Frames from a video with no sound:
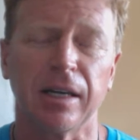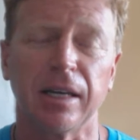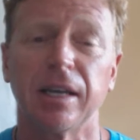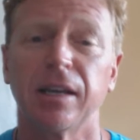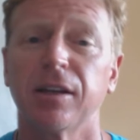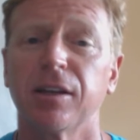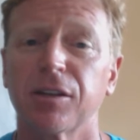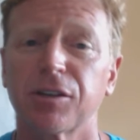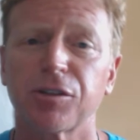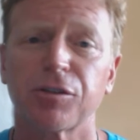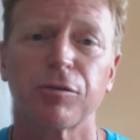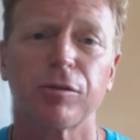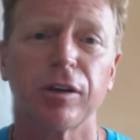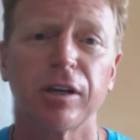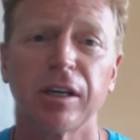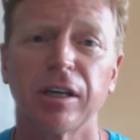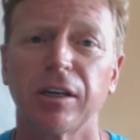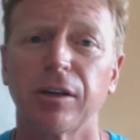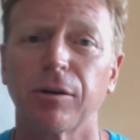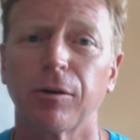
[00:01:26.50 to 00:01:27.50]

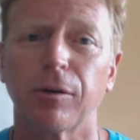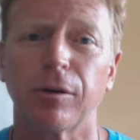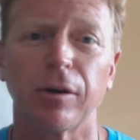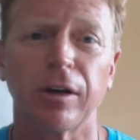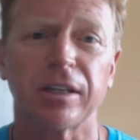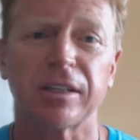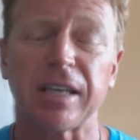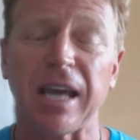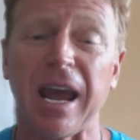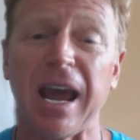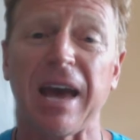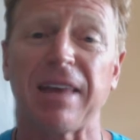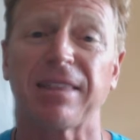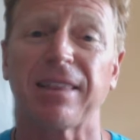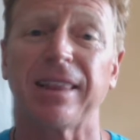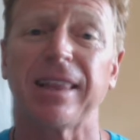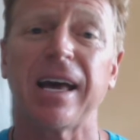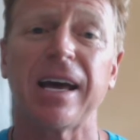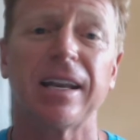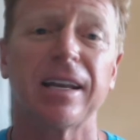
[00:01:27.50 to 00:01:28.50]
industry or it's
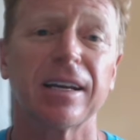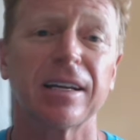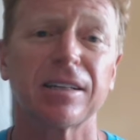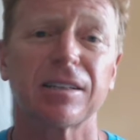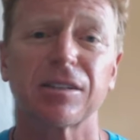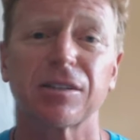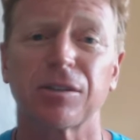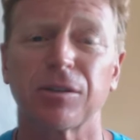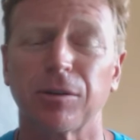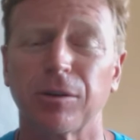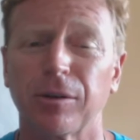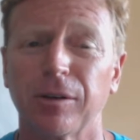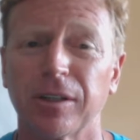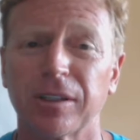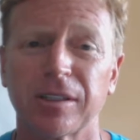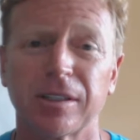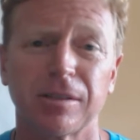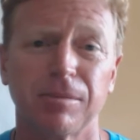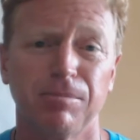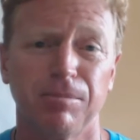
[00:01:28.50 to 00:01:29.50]
athletics or
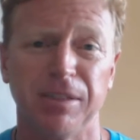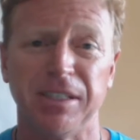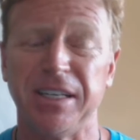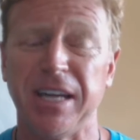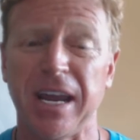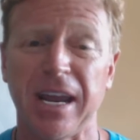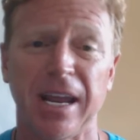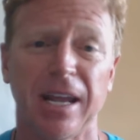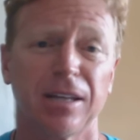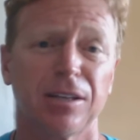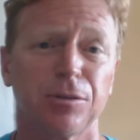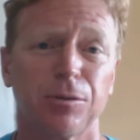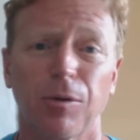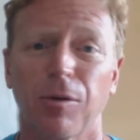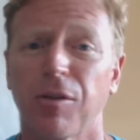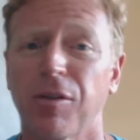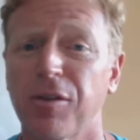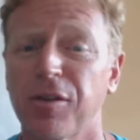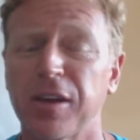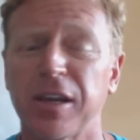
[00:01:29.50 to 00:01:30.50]
it's dance
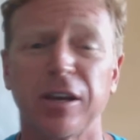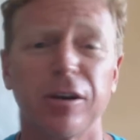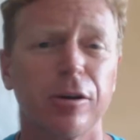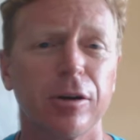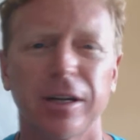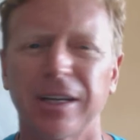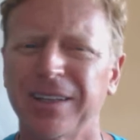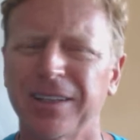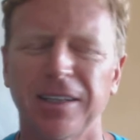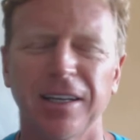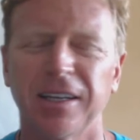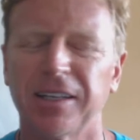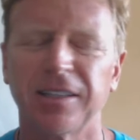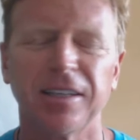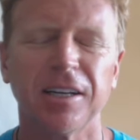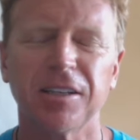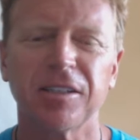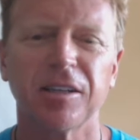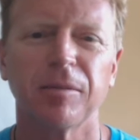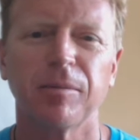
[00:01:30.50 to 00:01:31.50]
or theater, it
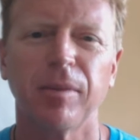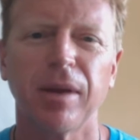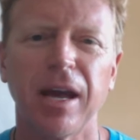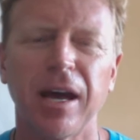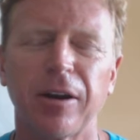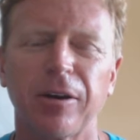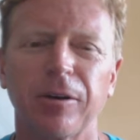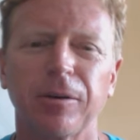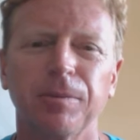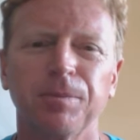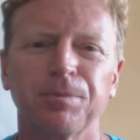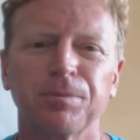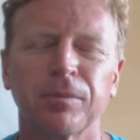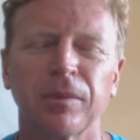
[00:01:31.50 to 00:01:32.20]
doesn't matter.